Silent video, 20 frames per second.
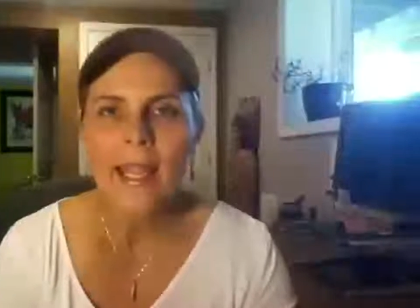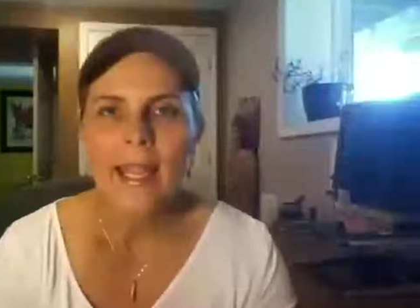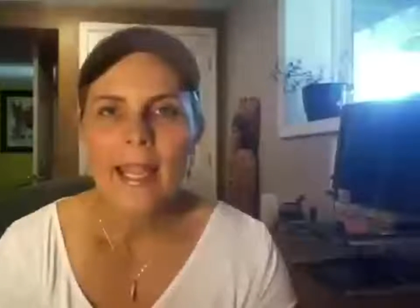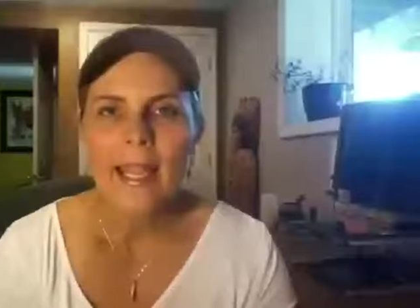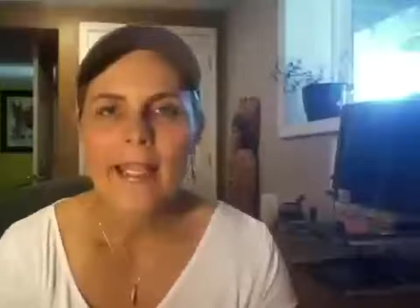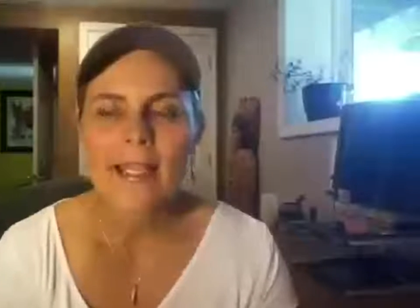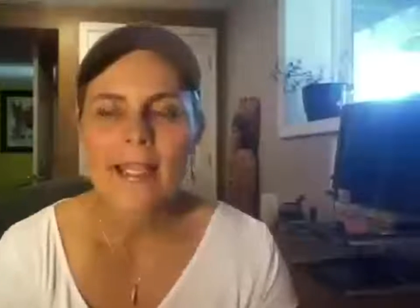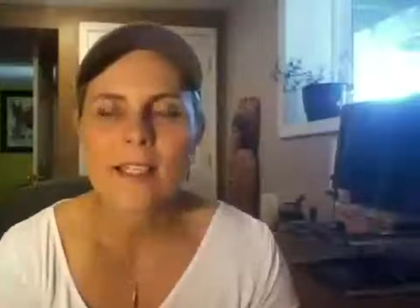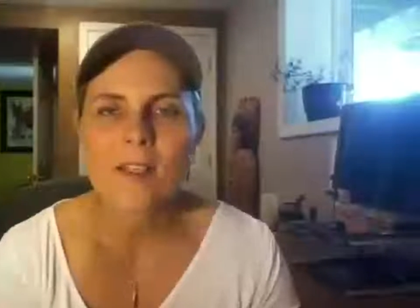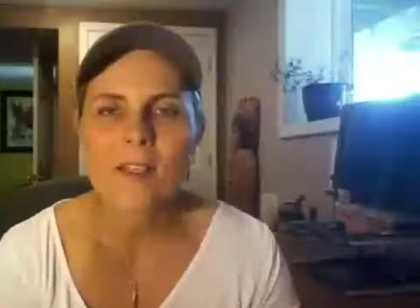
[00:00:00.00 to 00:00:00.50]

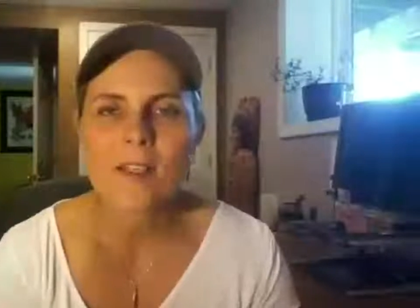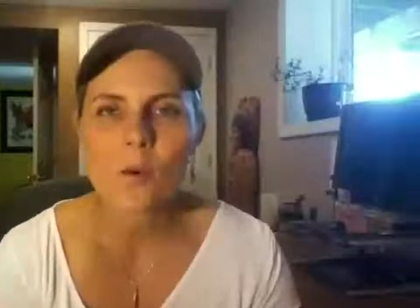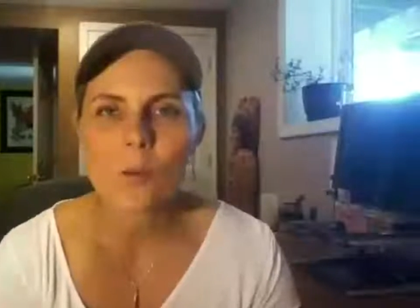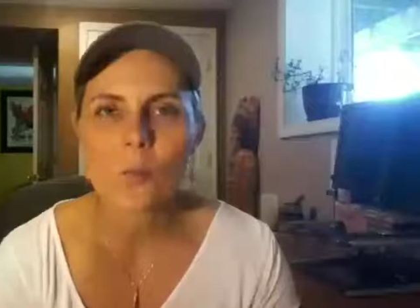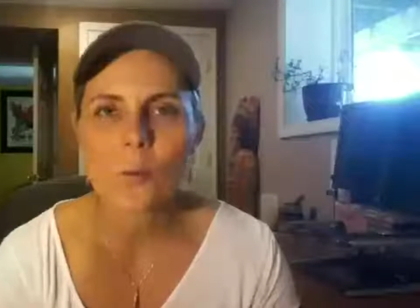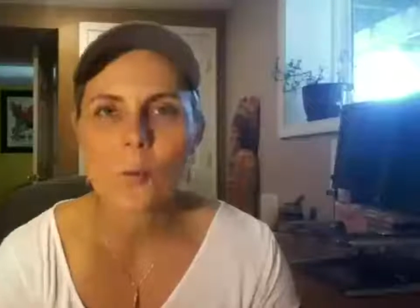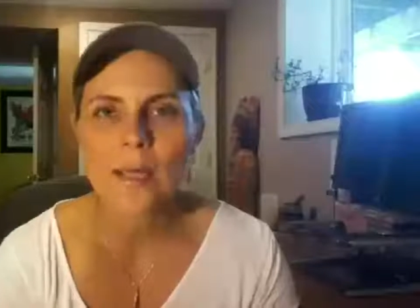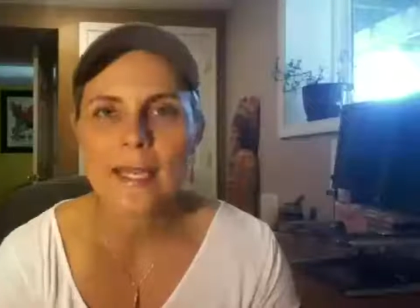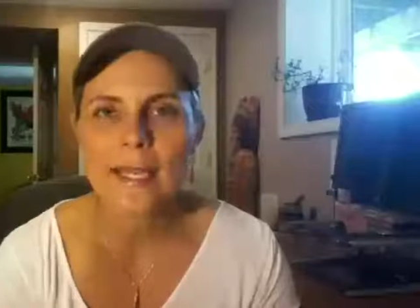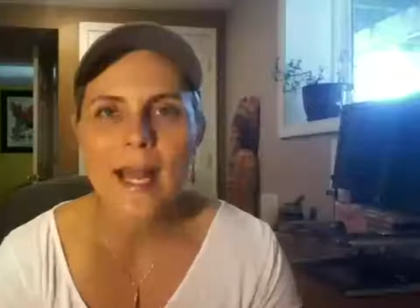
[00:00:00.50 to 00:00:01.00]
is
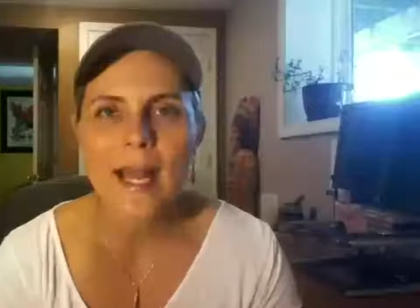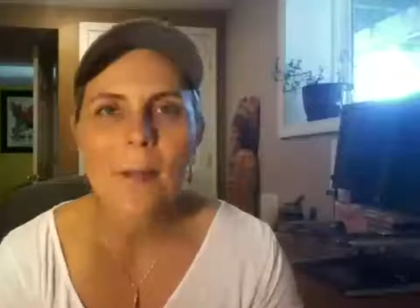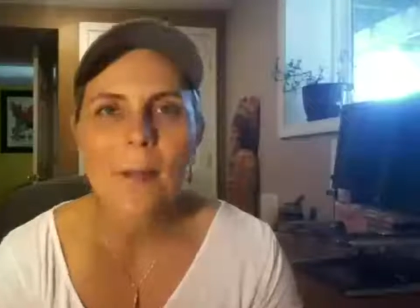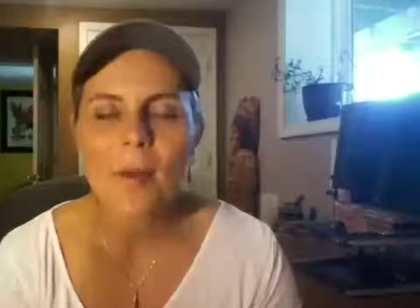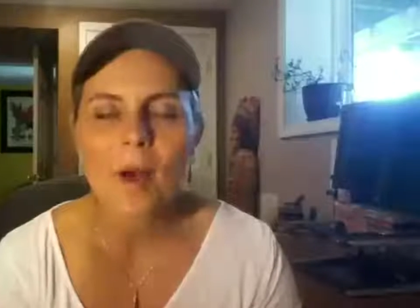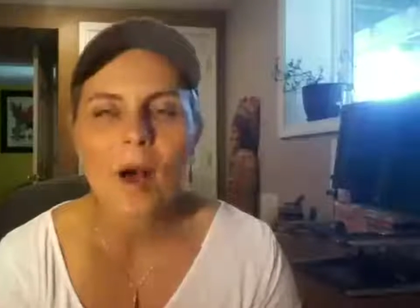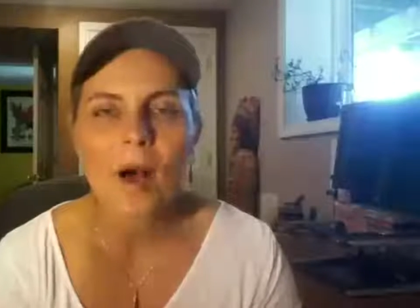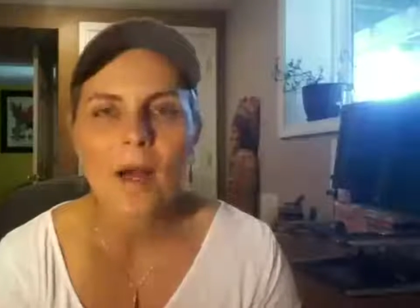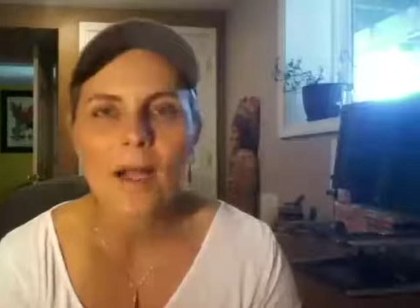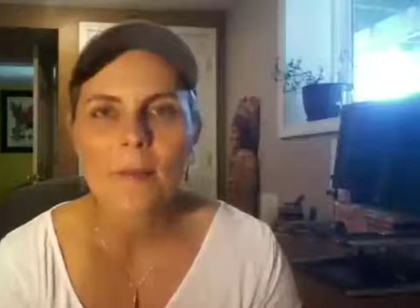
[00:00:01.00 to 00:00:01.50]
read up
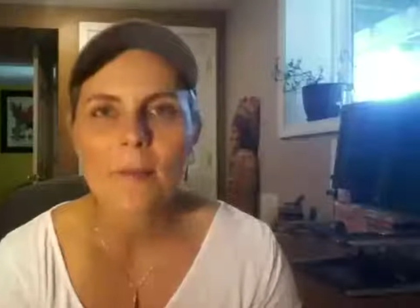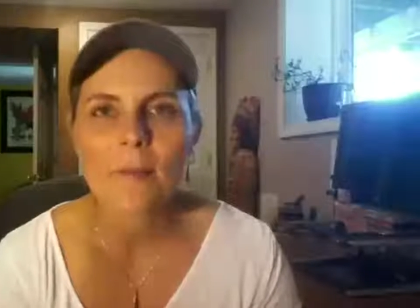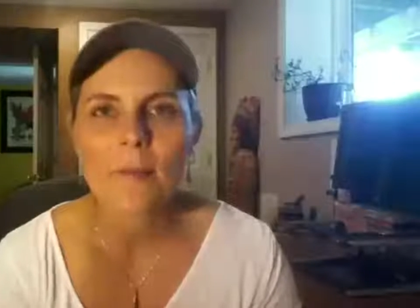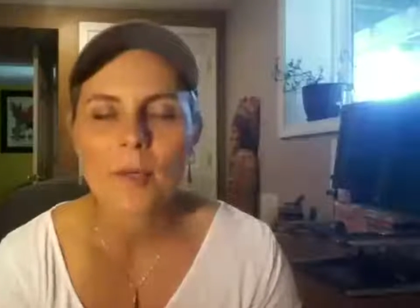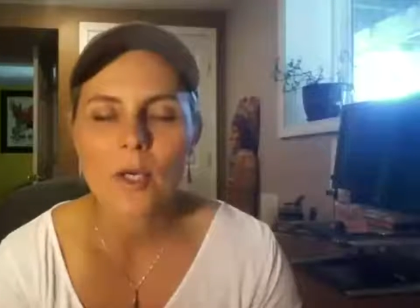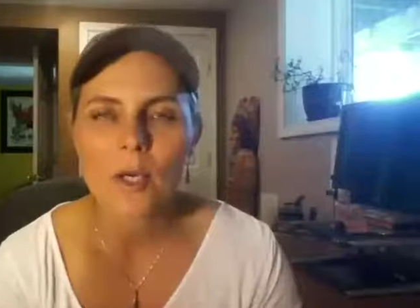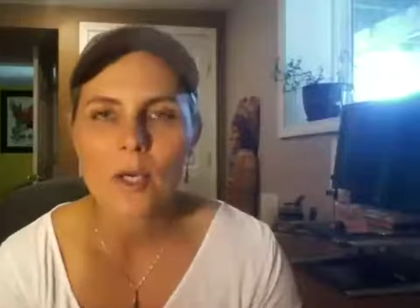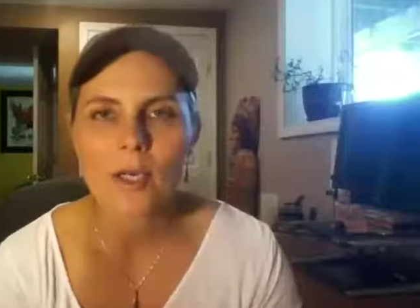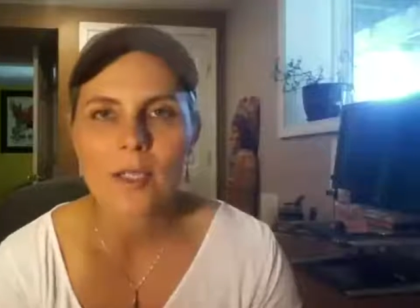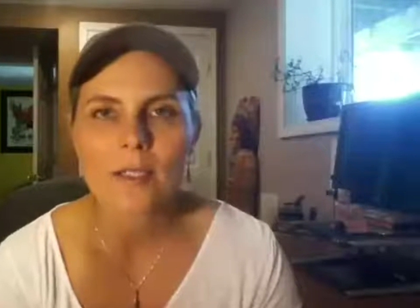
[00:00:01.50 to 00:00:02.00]
on
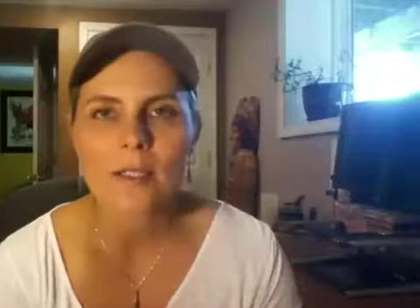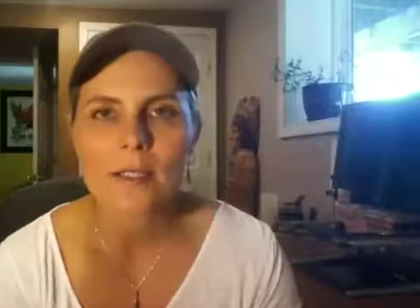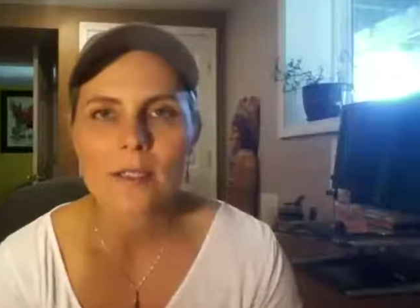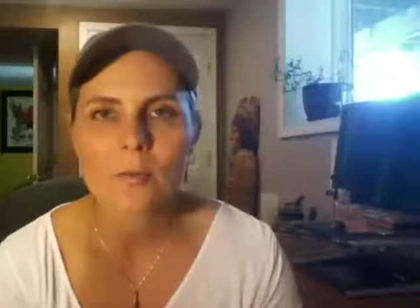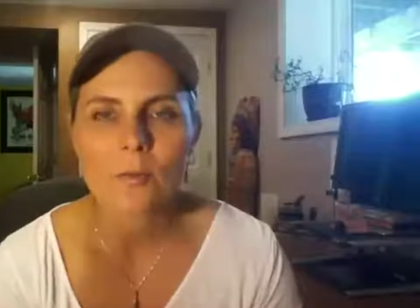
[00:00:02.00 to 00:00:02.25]
books.